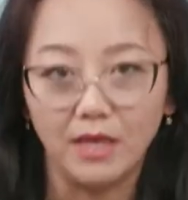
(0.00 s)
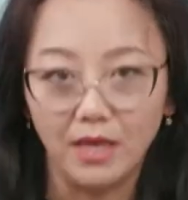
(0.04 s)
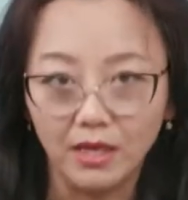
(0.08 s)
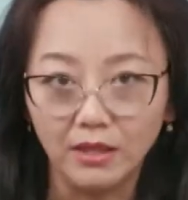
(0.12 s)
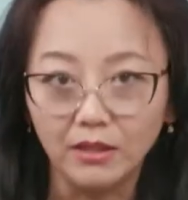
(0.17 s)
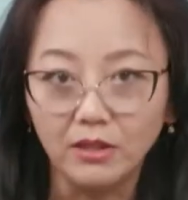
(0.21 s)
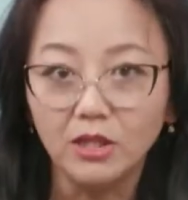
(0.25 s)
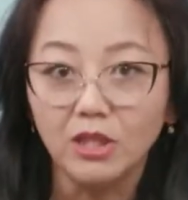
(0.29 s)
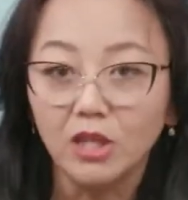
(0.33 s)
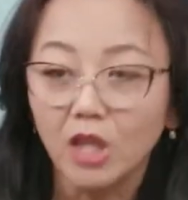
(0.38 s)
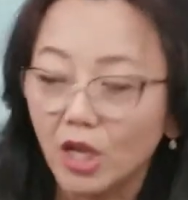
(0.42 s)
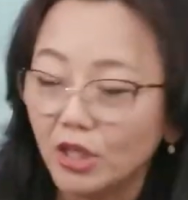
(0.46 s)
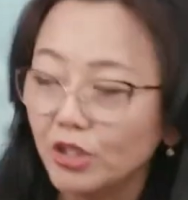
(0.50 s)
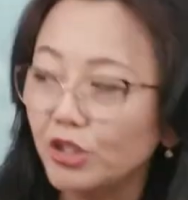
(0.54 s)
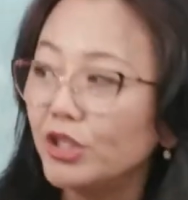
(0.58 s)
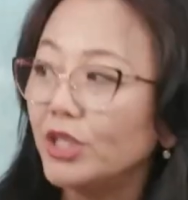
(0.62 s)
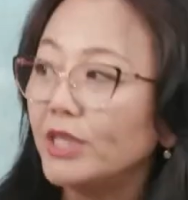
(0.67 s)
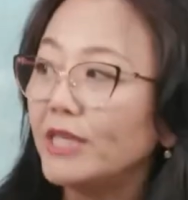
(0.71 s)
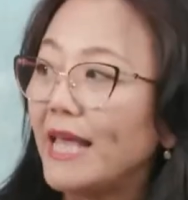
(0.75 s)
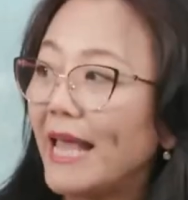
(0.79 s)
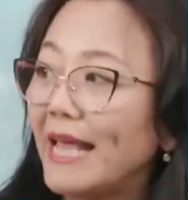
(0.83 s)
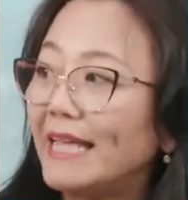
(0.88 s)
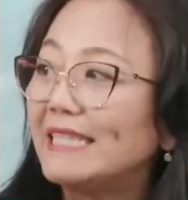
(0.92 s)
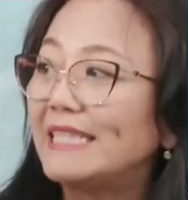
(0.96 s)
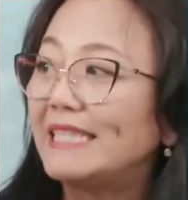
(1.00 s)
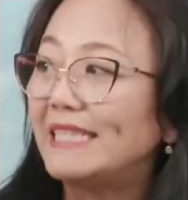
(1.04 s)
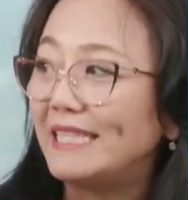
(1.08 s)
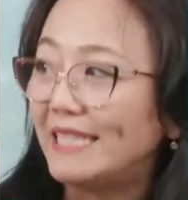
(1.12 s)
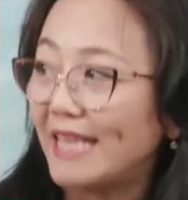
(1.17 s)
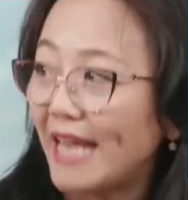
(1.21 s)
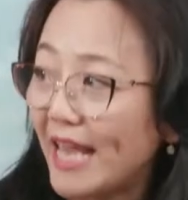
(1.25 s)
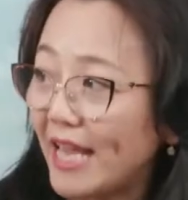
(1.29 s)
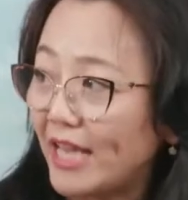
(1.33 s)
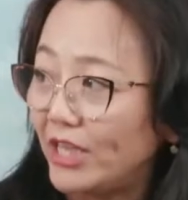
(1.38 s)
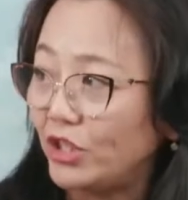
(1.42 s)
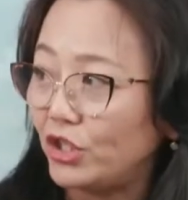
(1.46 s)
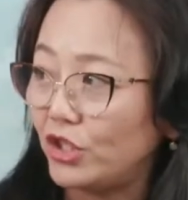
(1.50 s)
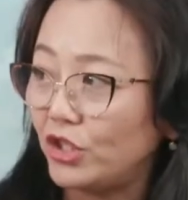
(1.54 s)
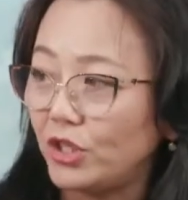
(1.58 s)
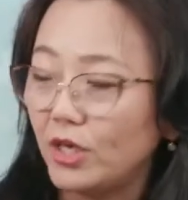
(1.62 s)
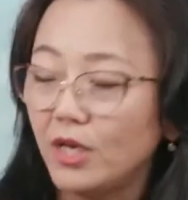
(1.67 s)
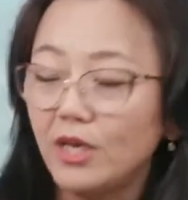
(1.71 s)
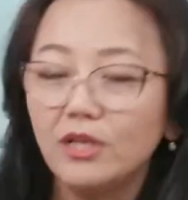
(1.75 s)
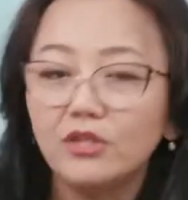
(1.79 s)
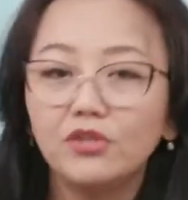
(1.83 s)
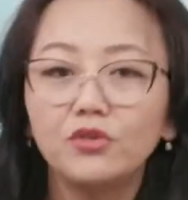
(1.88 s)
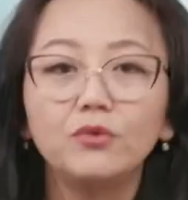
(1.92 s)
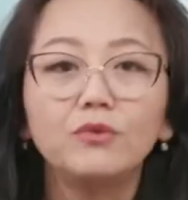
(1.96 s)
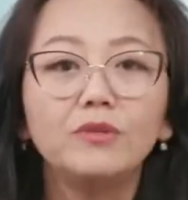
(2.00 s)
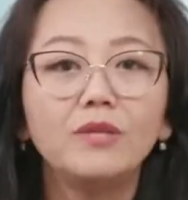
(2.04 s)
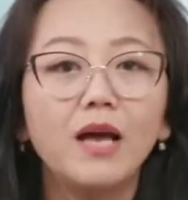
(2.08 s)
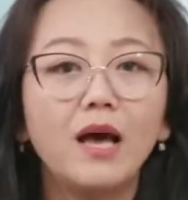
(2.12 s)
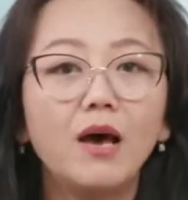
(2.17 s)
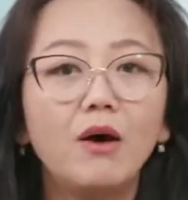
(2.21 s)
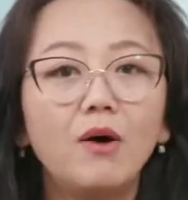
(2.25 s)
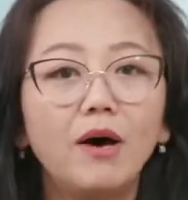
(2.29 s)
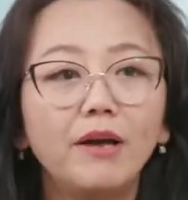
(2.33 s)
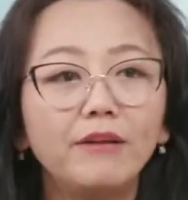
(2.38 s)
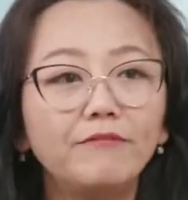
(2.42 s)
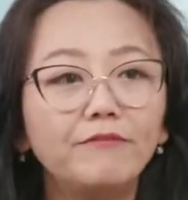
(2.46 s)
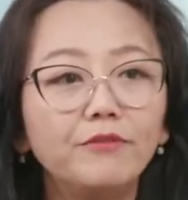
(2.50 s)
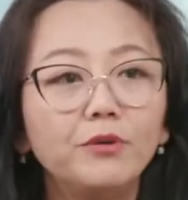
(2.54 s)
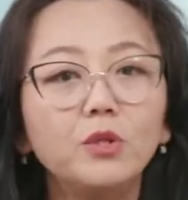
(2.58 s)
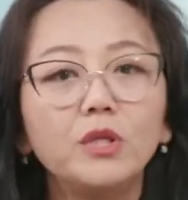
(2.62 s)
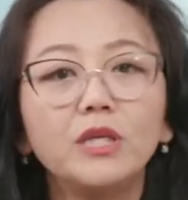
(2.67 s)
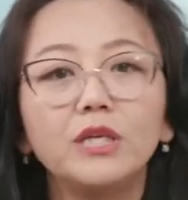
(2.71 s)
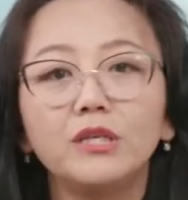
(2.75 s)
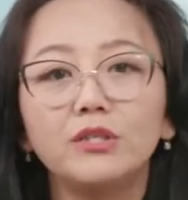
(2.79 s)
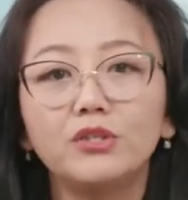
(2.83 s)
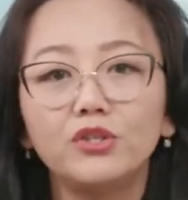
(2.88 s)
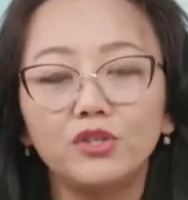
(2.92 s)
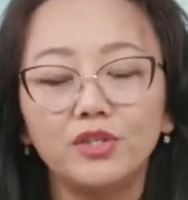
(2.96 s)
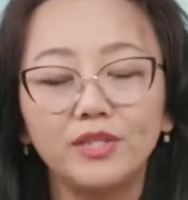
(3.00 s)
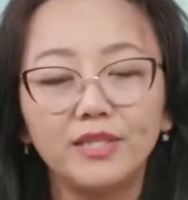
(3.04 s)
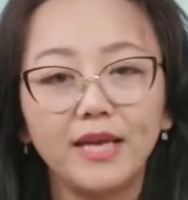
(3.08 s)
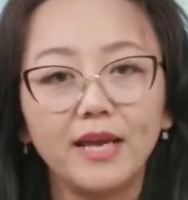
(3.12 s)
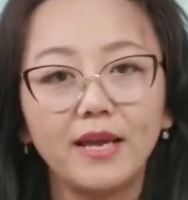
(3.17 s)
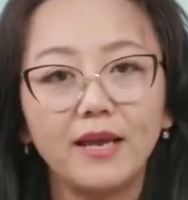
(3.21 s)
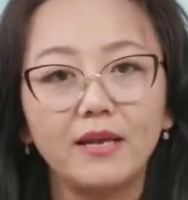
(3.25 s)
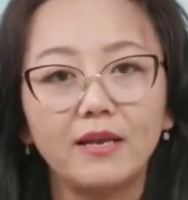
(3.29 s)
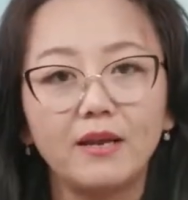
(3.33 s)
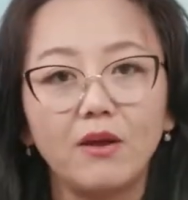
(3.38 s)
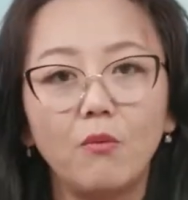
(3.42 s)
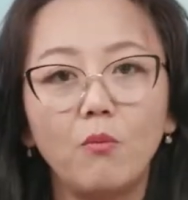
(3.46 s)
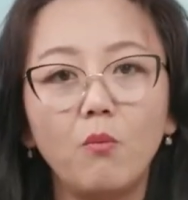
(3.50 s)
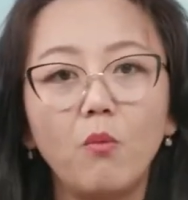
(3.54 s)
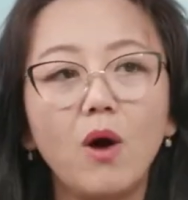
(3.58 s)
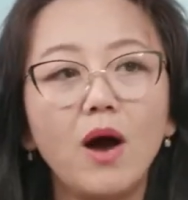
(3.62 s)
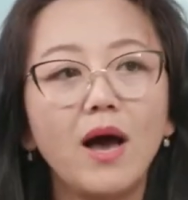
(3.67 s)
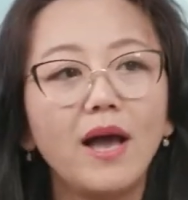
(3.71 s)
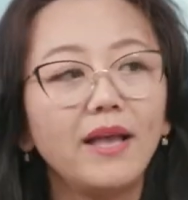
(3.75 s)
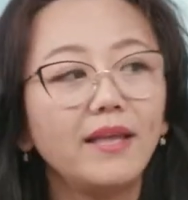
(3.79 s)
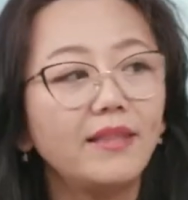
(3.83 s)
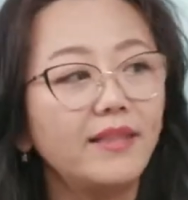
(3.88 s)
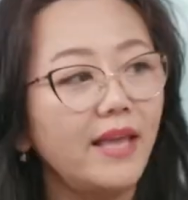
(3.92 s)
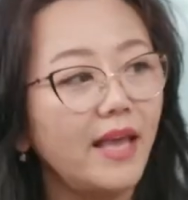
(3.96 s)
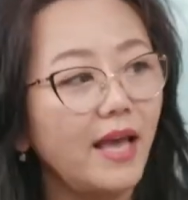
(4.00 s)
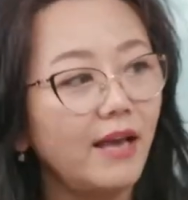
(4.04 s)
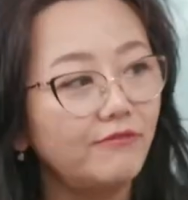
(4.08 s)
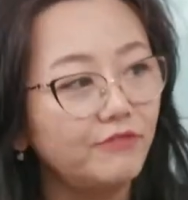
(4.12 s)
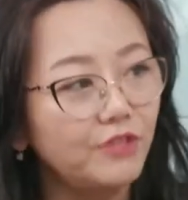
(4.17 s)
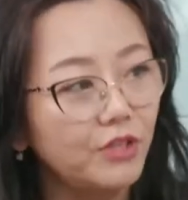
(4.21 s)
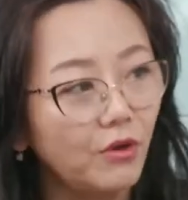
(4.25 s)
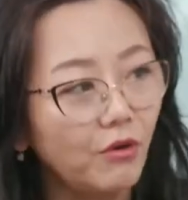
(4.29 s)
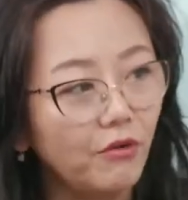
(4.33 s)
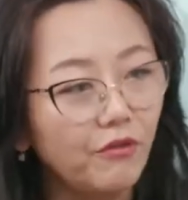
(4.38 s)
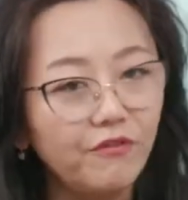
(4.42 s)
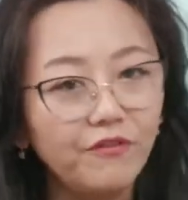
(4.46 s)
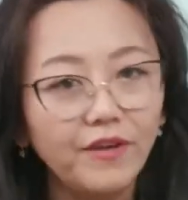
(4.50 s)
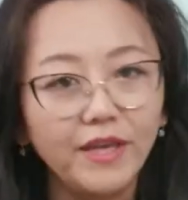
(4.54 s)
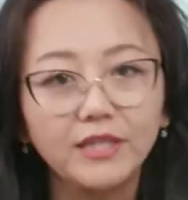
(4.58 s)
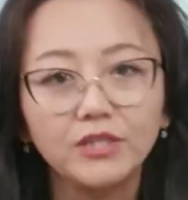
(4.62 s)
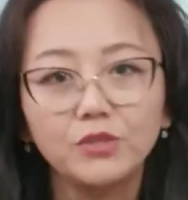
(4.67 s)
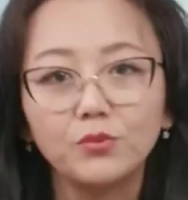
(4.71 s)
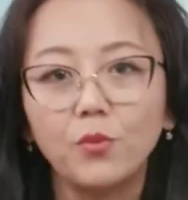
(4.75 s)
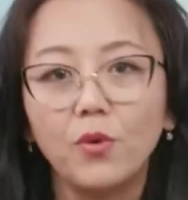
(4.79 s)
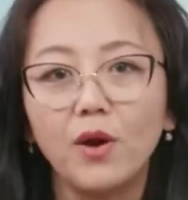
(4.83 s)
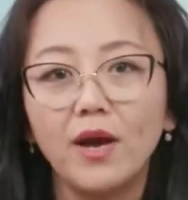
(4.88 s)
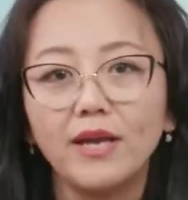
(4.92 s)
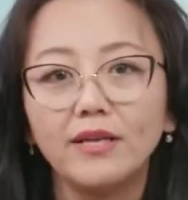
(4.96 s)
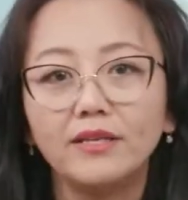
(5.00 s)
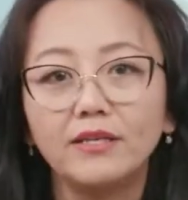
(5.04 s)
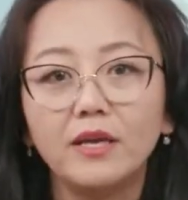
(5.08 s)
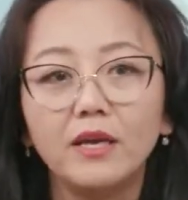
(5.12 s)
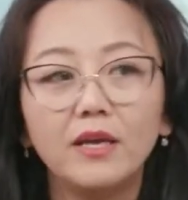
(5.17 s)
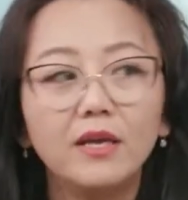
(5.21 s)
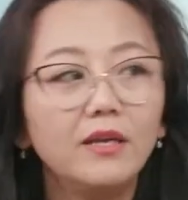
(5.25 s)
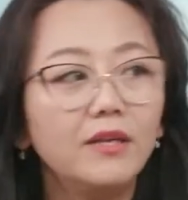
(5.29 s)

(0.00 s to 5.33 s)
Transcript: launching in stage. So now I fully understand why they have to go phase one,